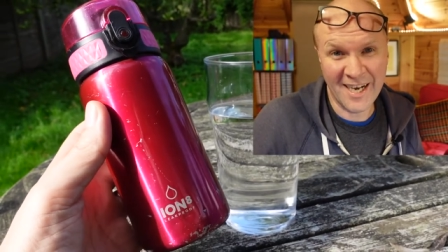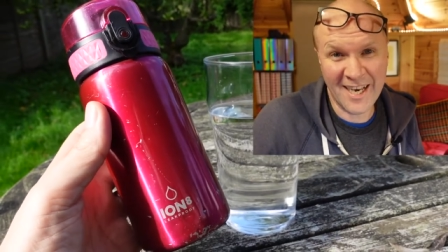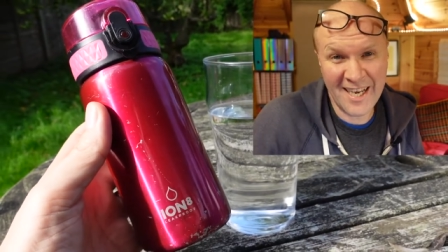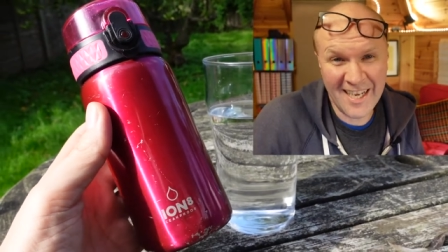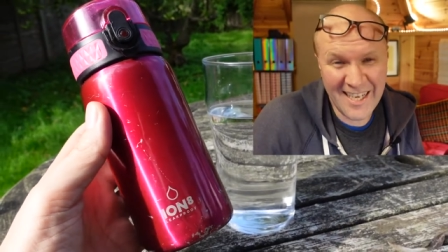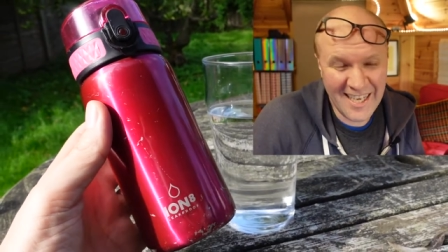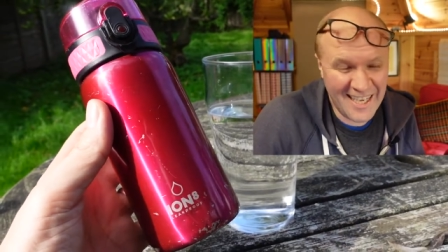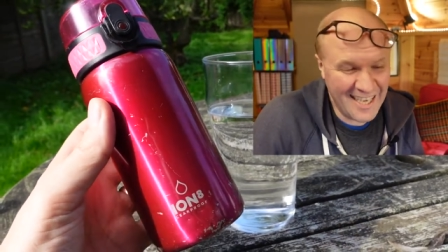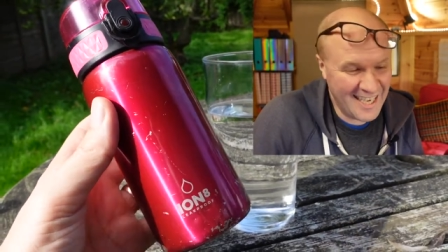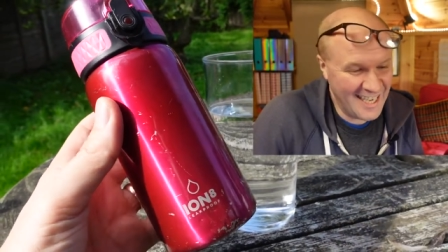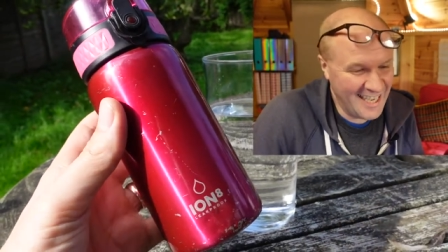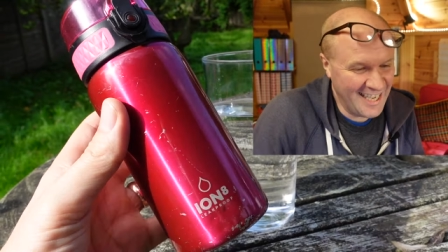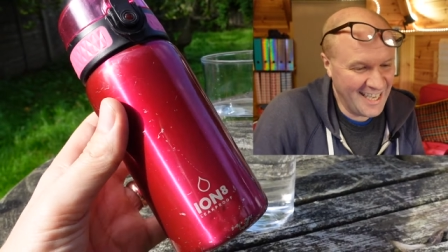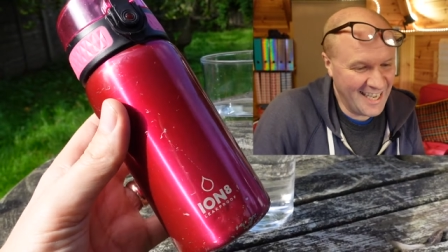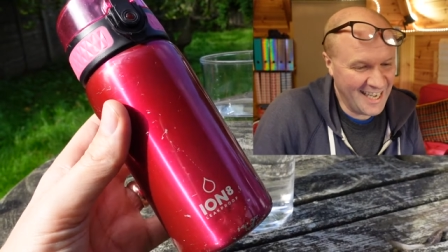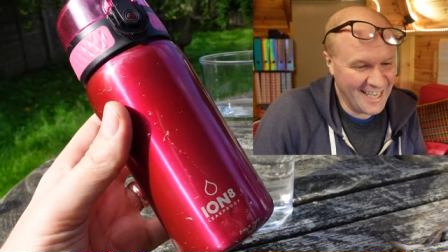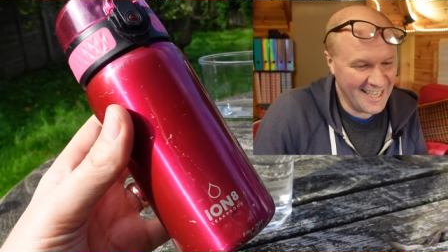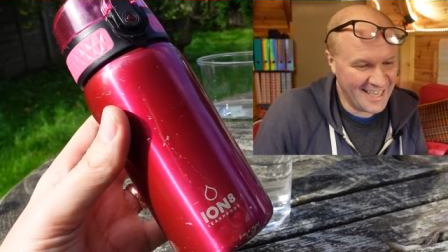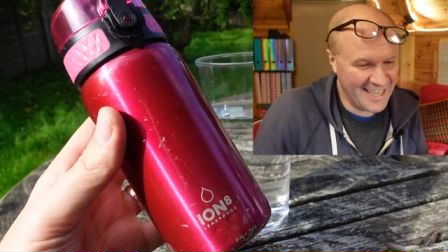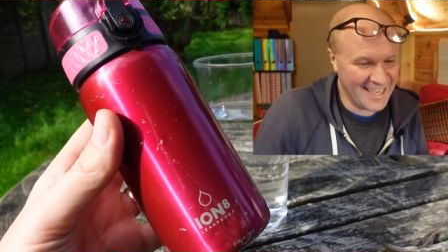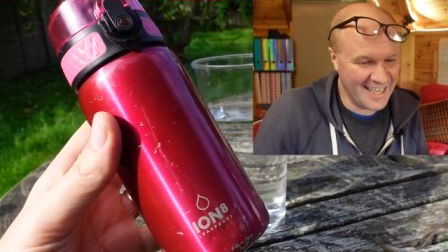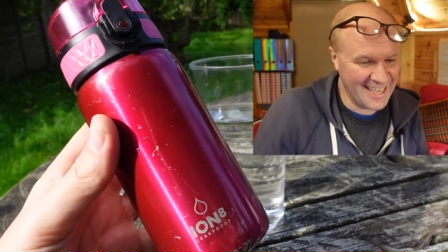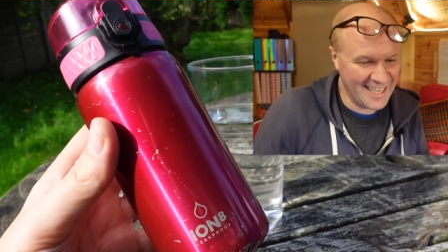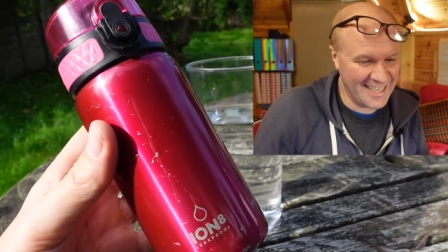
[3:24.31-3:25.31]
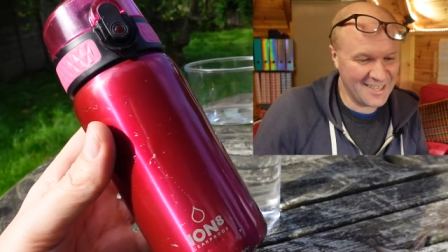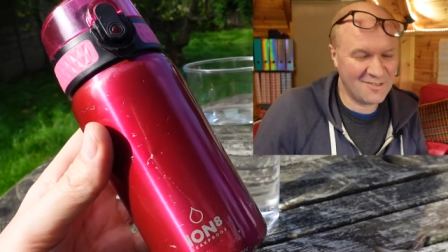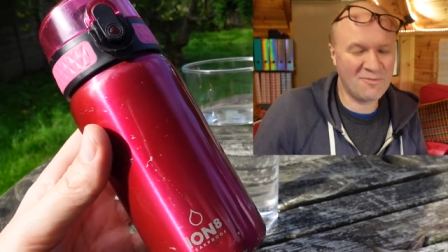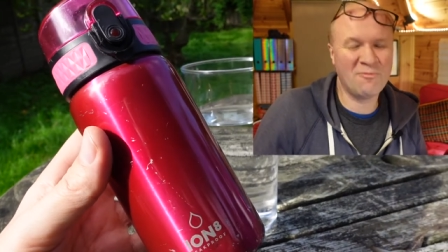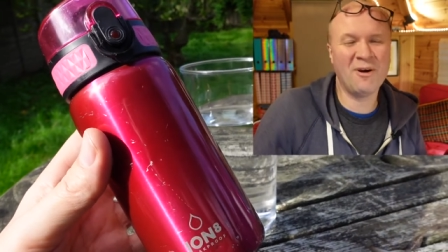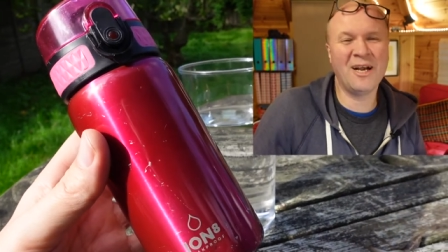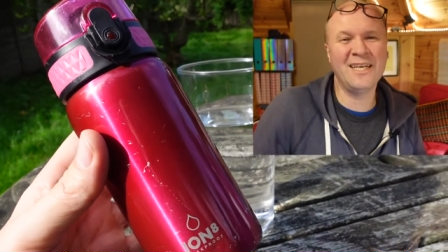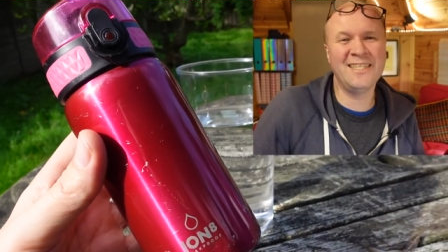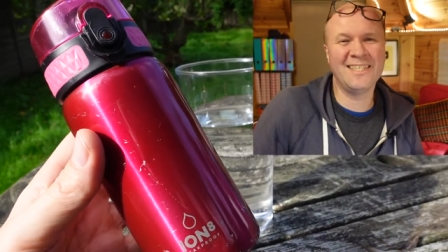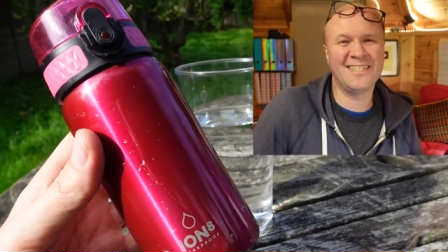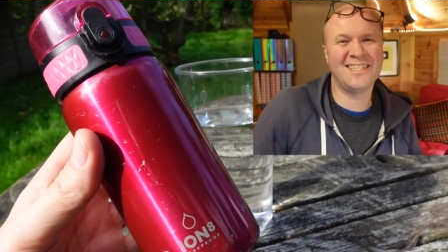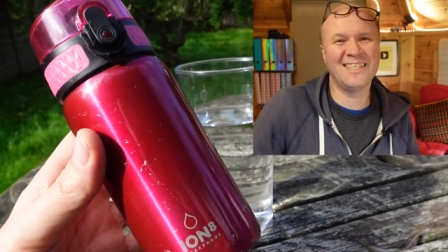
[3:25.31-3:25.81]
I think it's
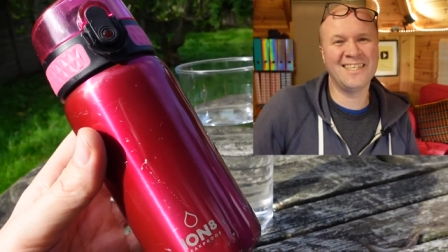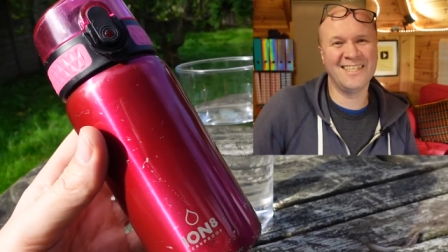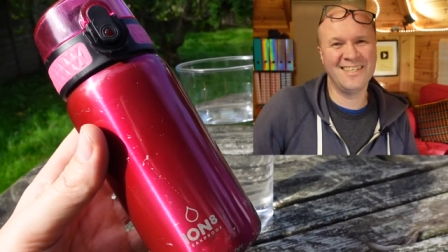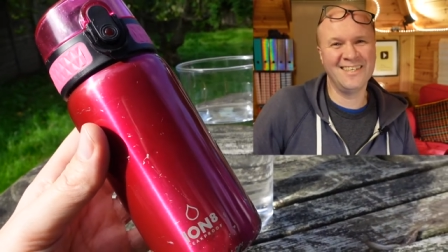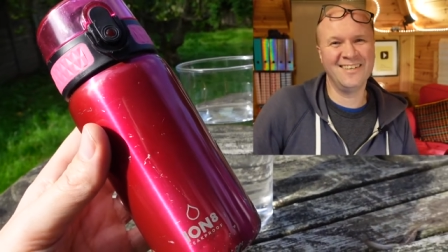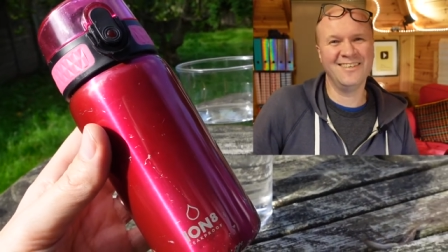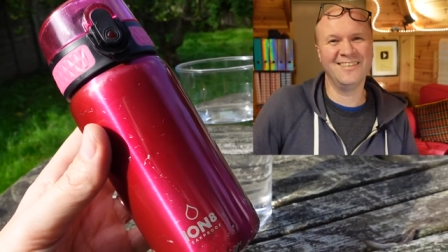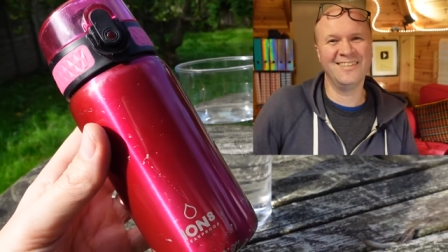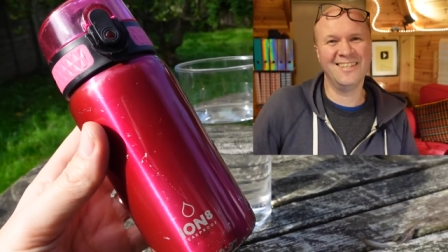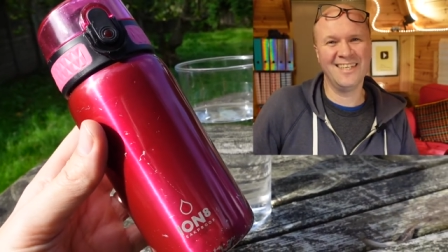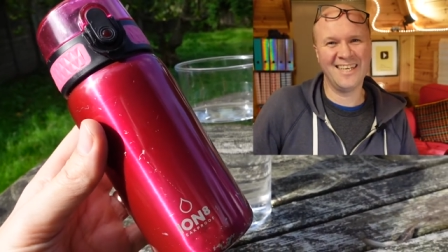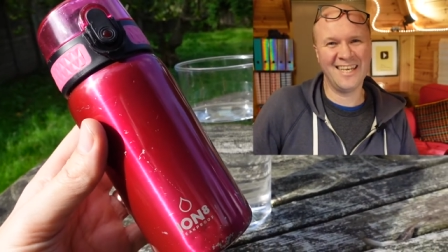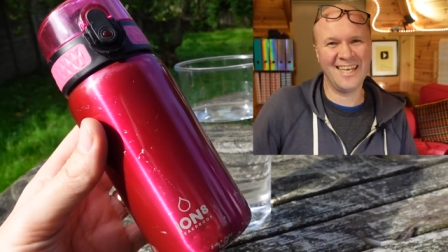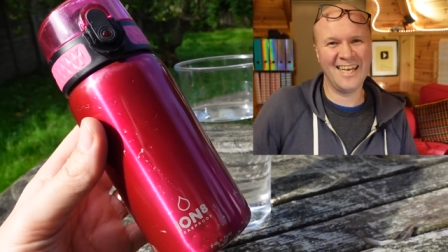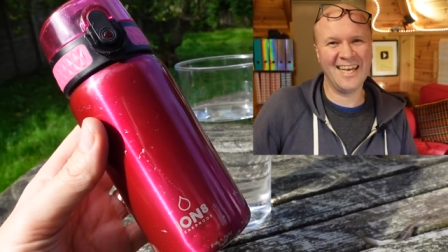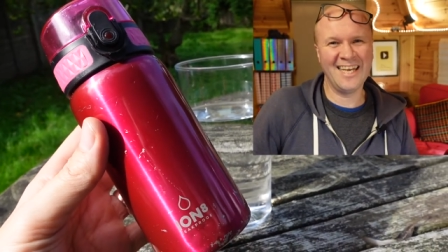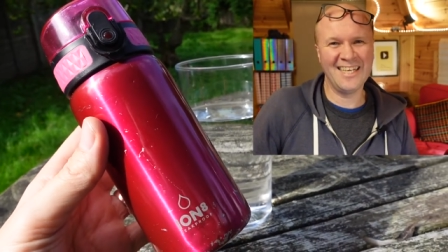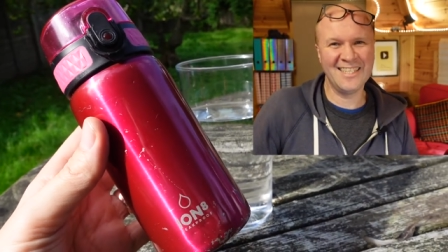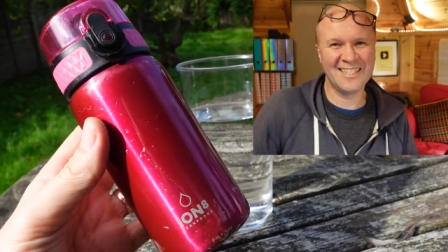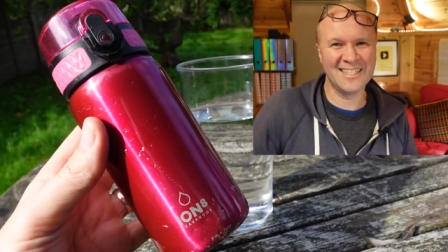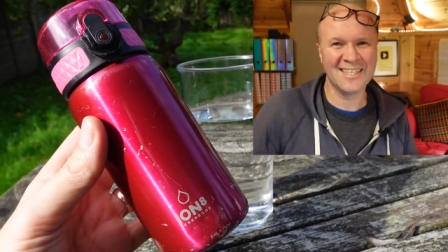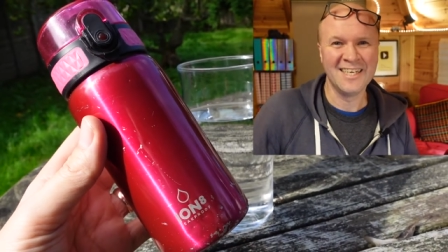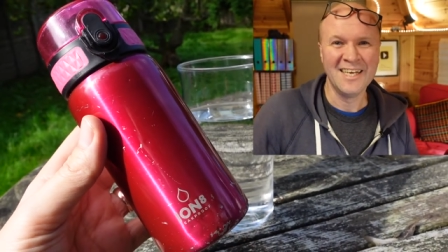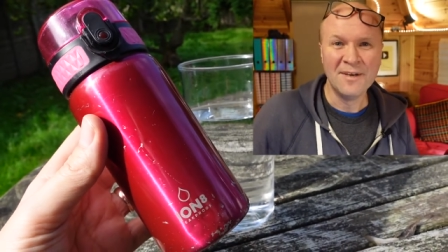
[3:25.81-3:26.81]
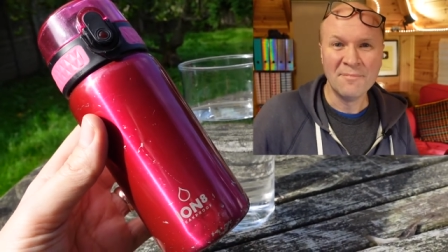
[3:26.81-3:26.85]
wasted on the kids,